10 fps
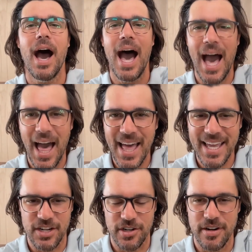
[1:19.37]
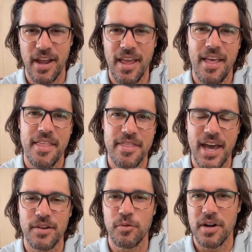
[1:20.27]
higher
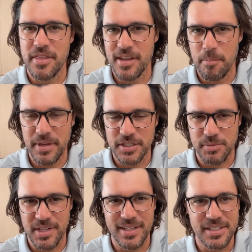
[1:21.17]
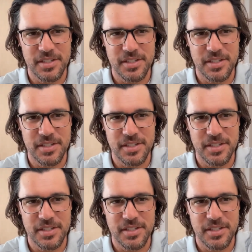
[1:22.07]
than where the impingement is.